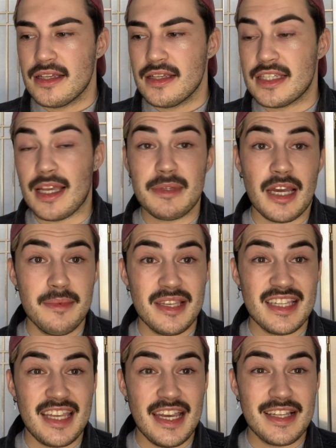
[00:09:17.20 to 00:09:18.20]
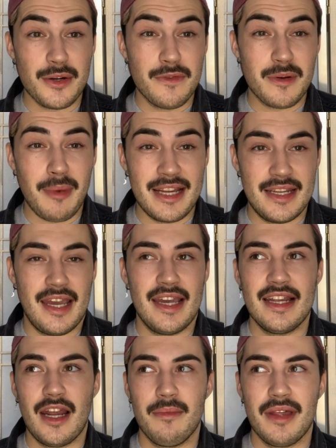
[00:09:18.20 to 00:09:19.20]
Sometimes it takes over my
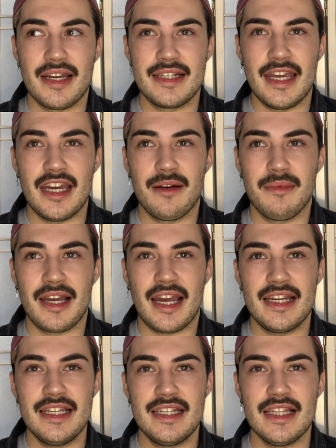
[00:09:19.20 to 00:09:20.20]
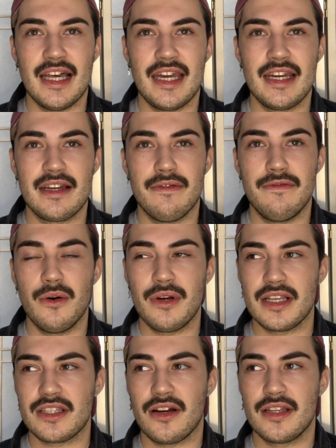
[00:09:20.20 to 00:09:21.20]
day and I'm like, damn, like I need to like
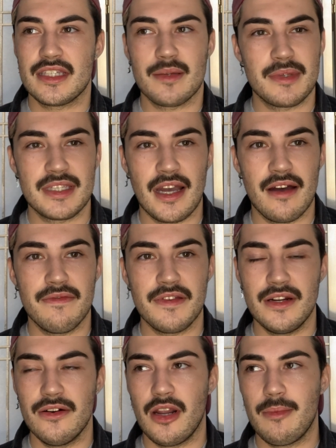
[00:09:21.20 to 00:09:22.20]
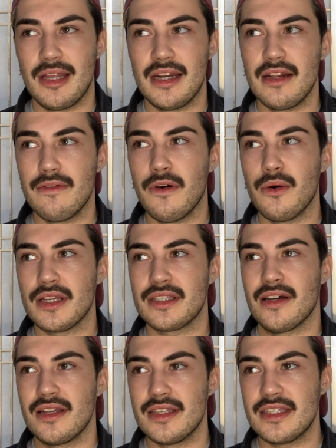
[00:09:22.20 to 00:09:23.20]
focus on some stuff, you know what I mean? I need to focus
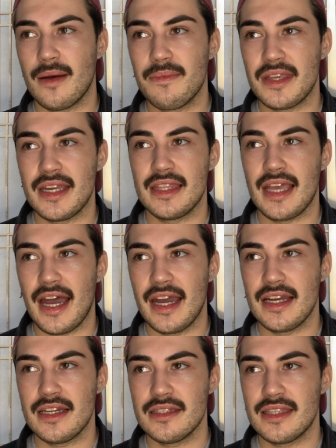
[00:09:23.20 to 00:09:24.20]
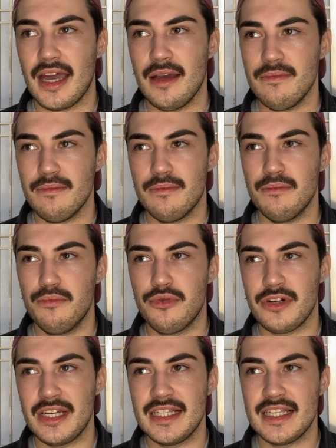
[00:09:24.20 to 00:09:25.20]
on something that
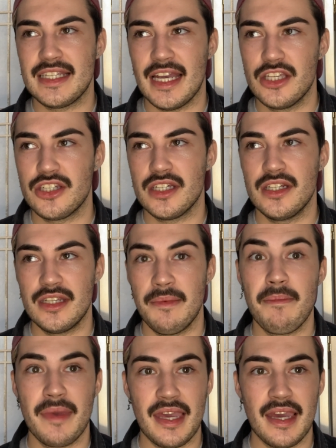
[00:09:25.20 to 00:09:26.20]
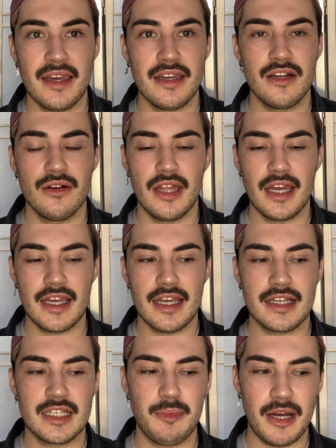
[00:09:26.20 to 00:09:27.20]
brings attention to me, you know, like
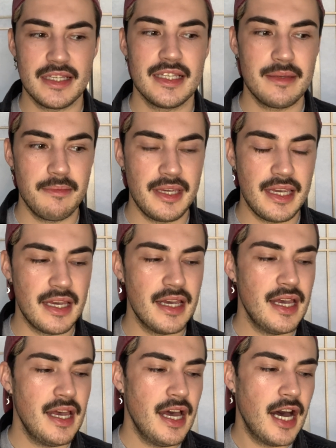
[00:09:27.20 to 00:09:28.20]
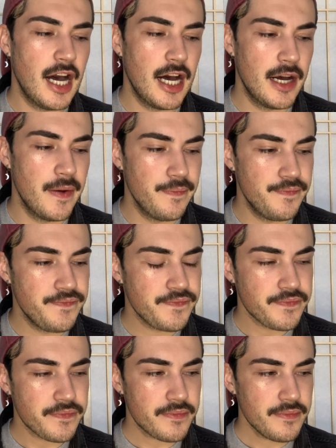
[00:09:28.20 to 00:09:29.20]
expresses me.
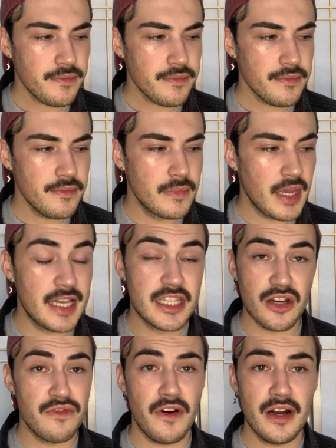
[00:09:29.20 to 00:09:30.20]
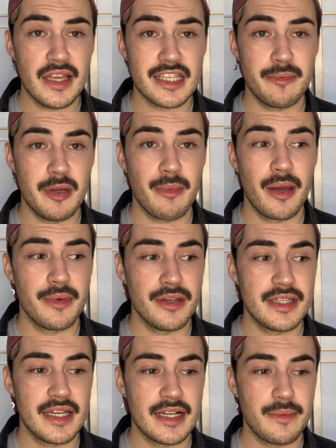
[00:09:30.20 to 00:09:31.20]
And so far that's been my
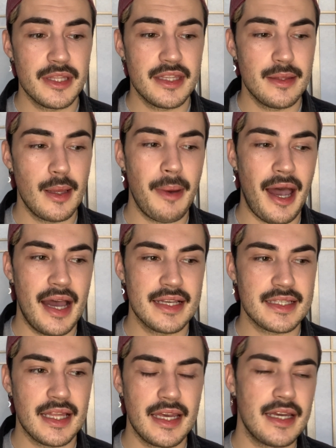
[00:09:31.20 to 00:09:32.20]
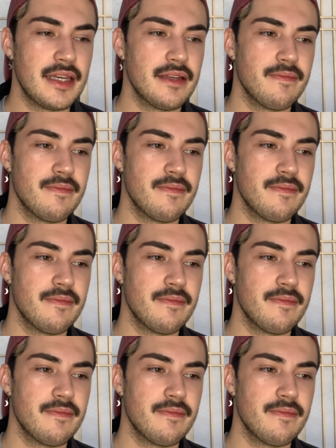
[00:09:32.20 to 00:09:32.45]
music within the past like